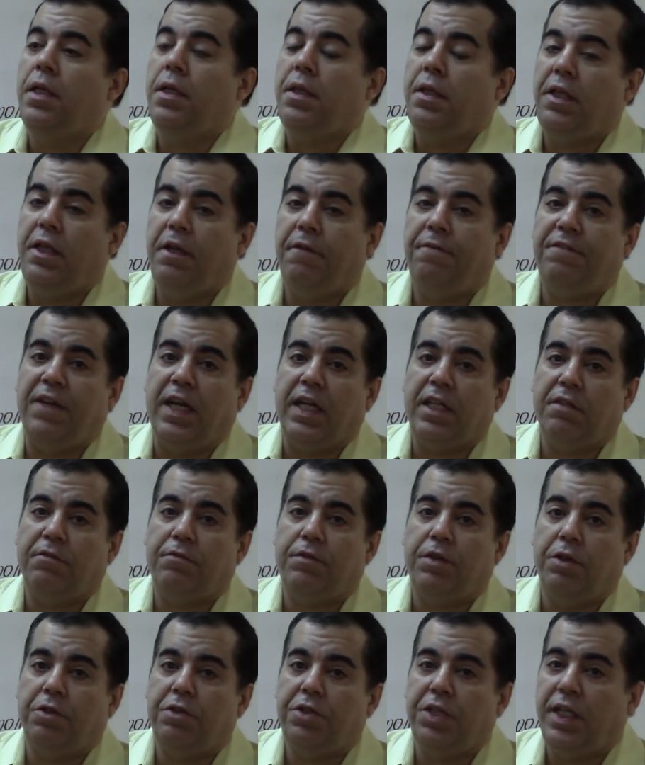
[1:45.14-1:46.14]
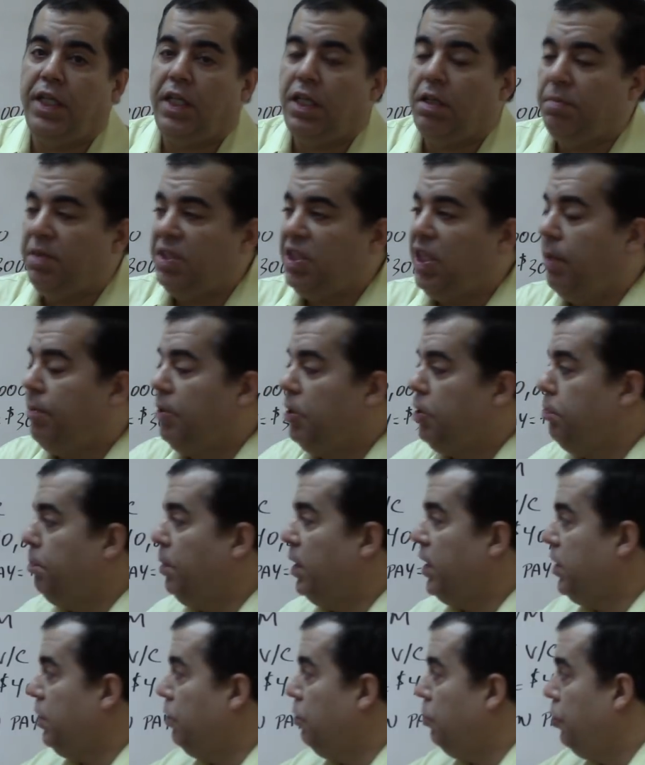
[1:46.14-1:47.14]
The effective gross income is how much
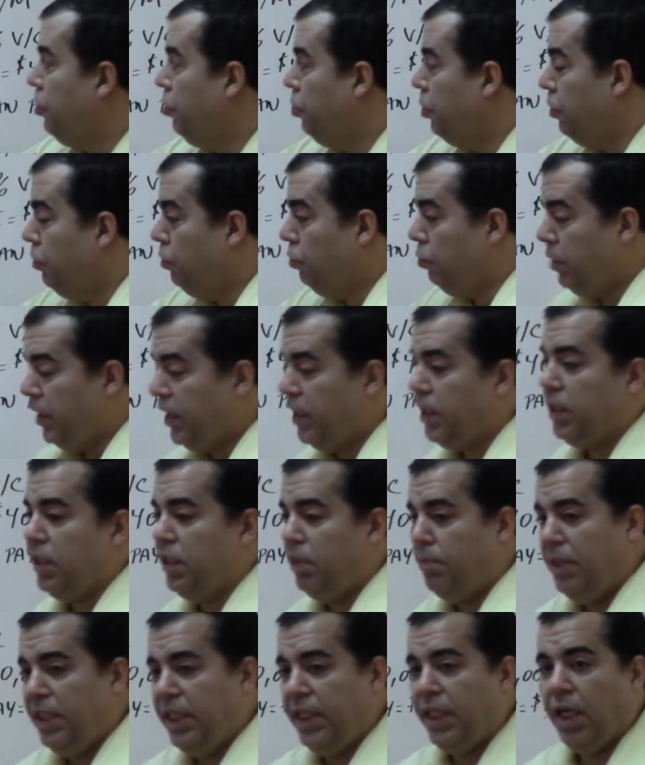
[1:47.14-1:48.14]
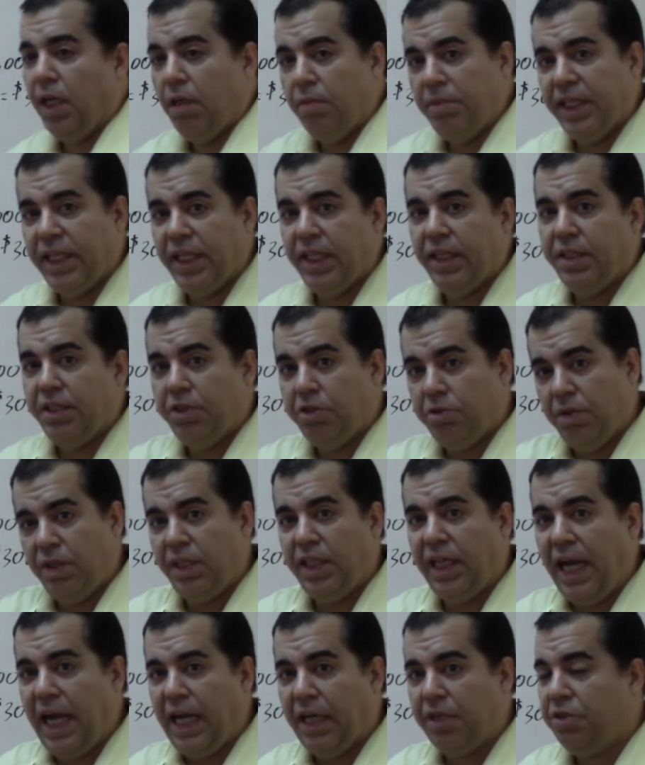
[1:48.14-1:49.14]
money should really be coming in, is
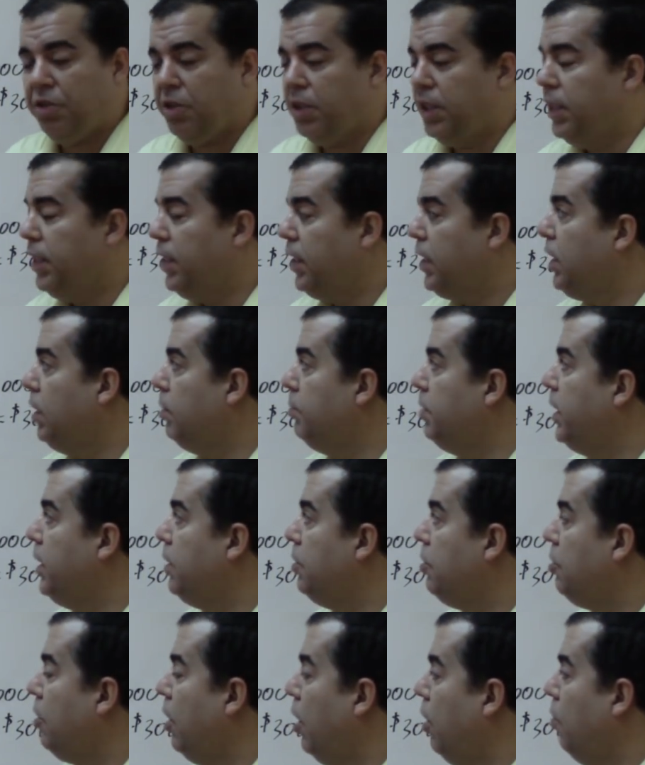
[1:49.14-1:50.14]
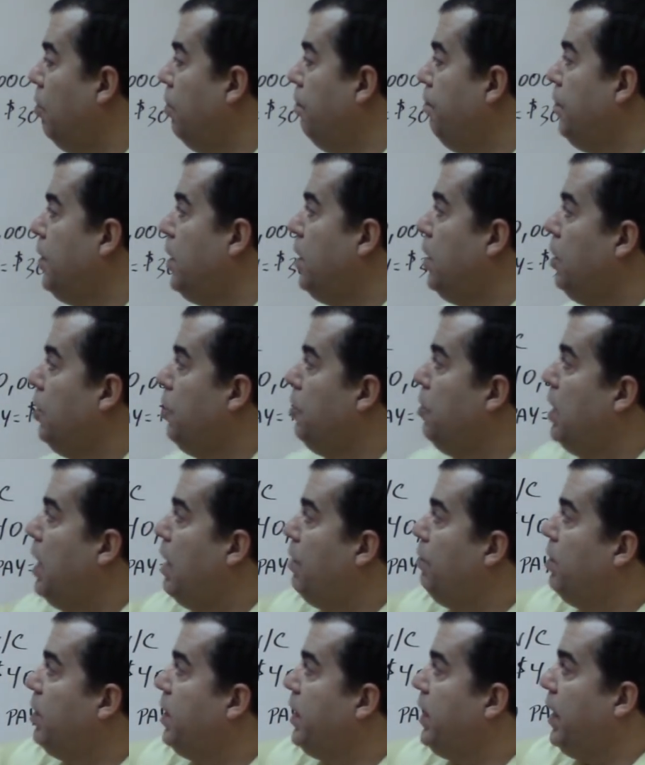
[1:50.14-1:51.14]
really actually going to come in. So you're
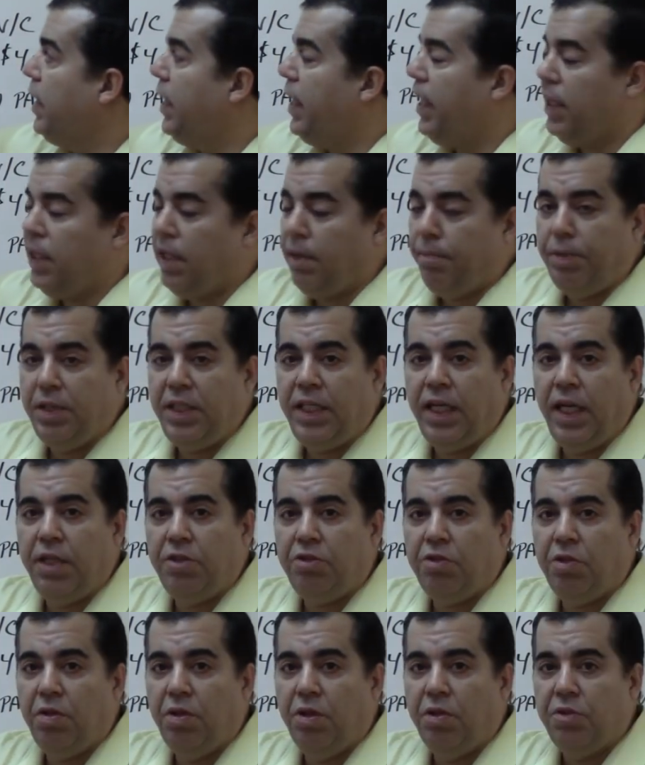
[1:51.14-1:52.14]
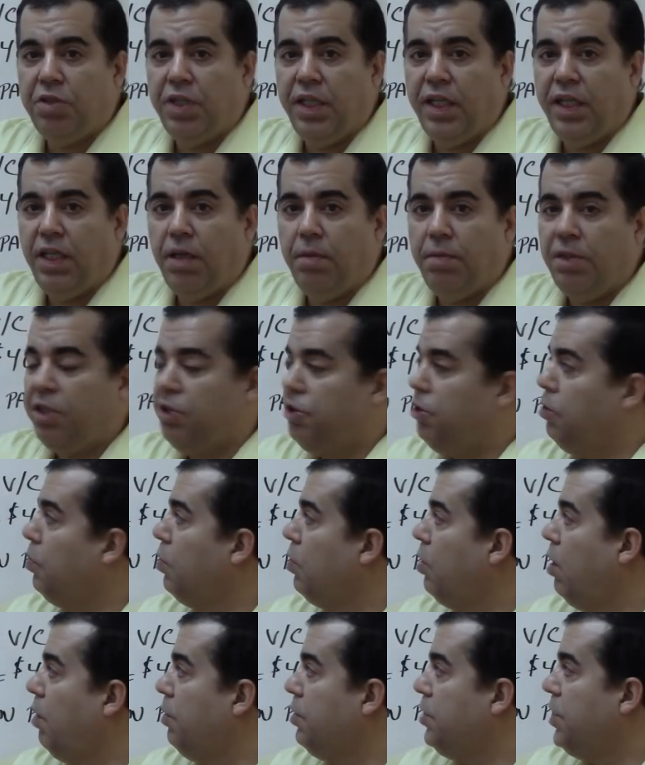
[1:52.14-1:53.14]
not really going to get that potential gross income because you
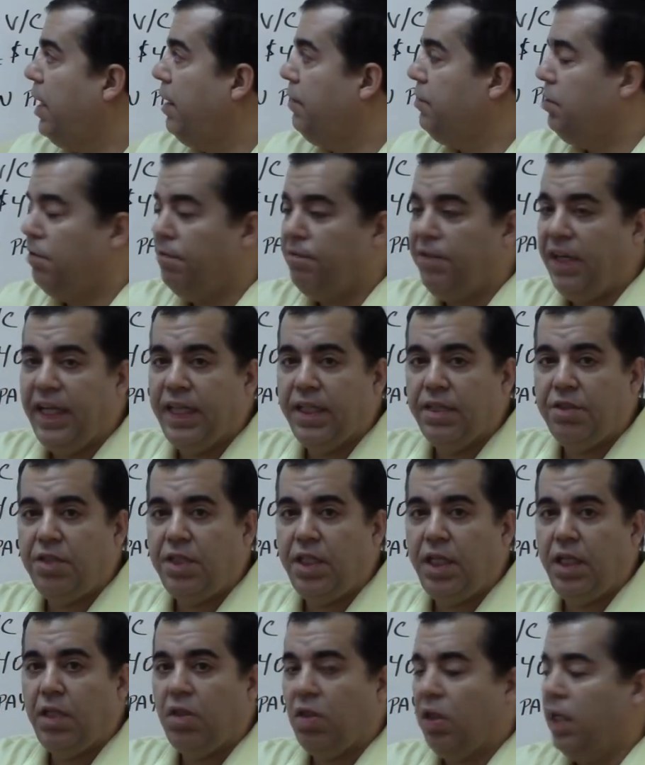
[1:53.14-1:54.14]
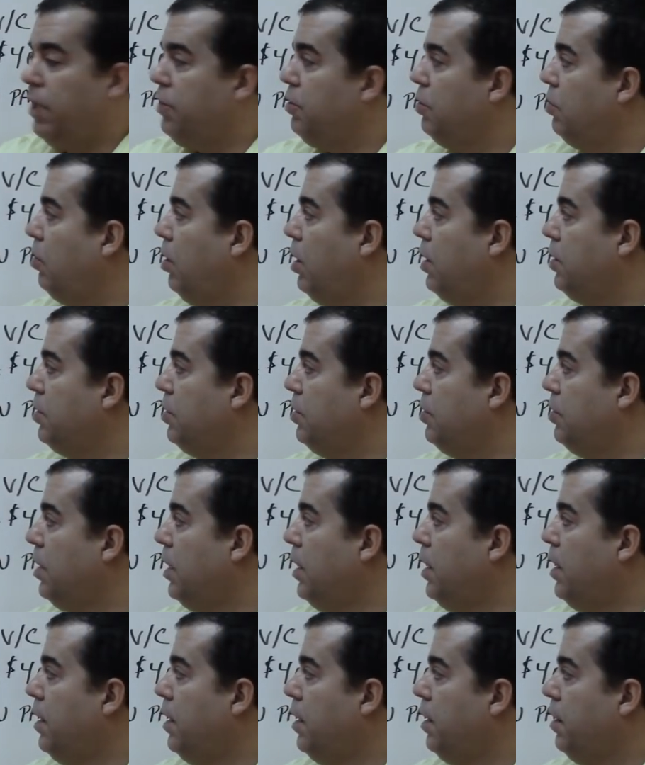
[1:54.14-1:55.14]
will always have some vacancy and collection losses.
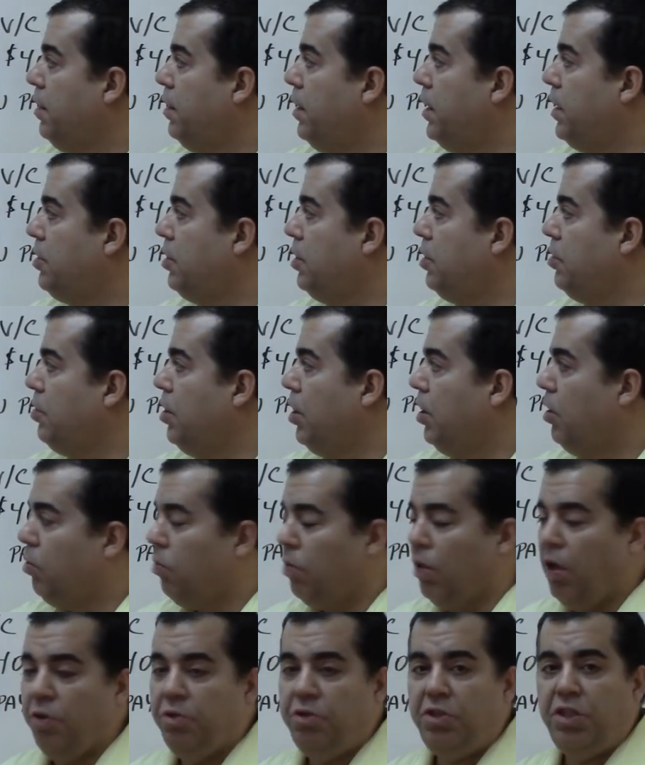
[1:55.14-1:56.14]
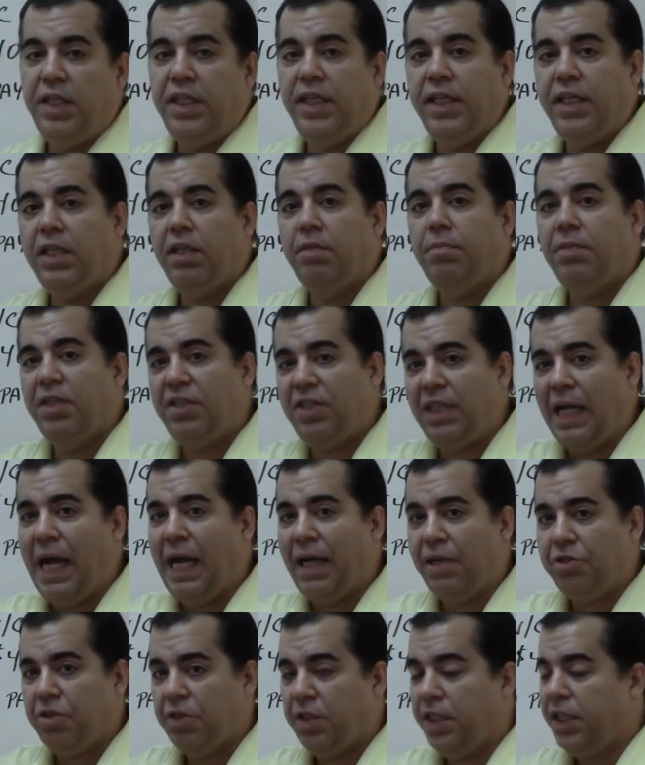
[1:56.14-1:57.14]
This is the gross income that's
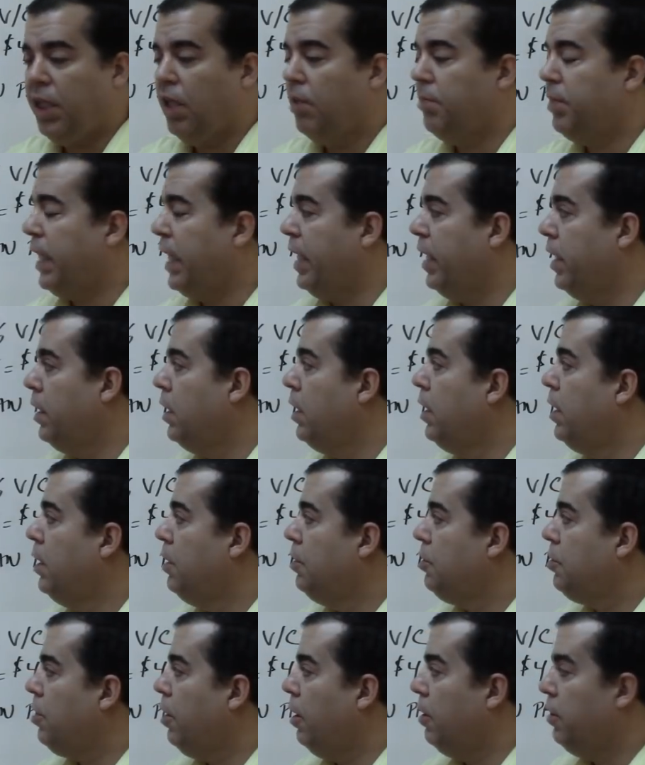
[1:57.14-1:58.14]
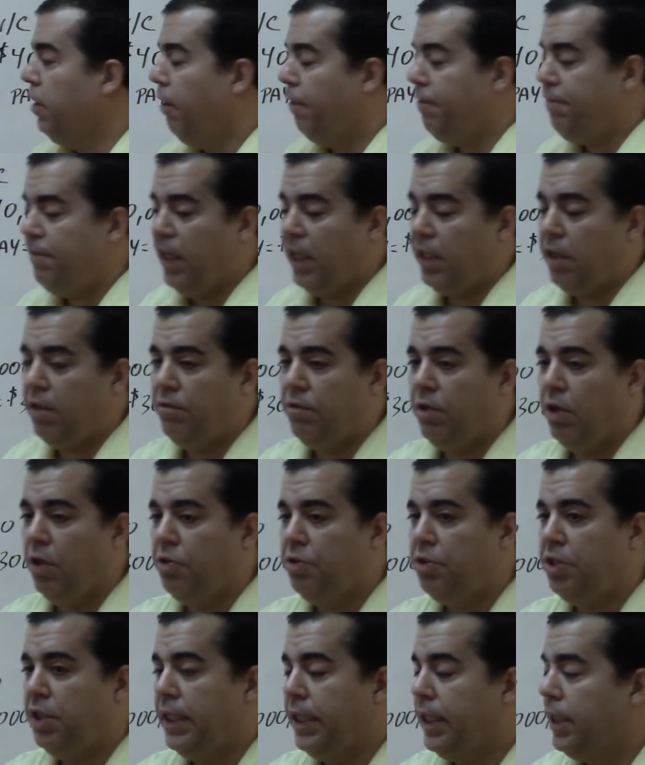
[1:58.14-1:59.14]
actually coming in. It's called the effective
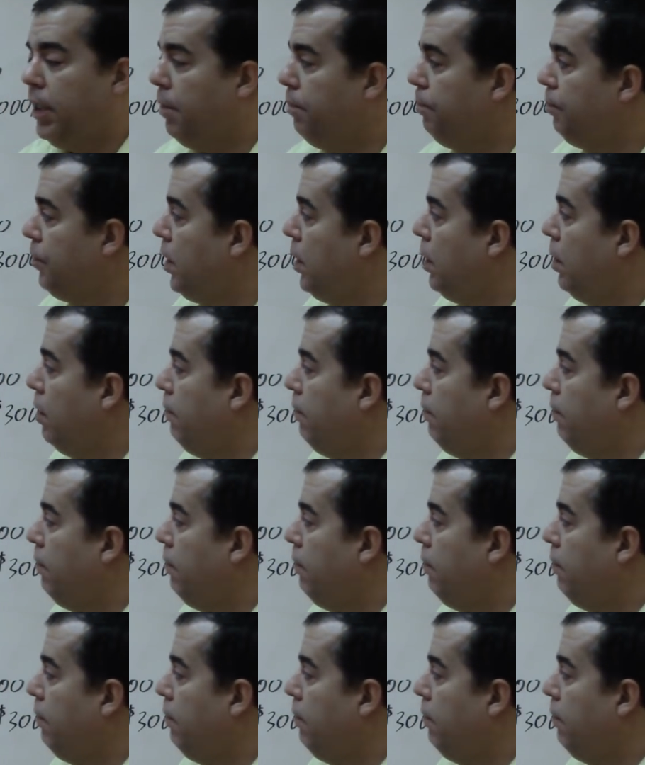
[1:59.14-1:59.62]
gross income.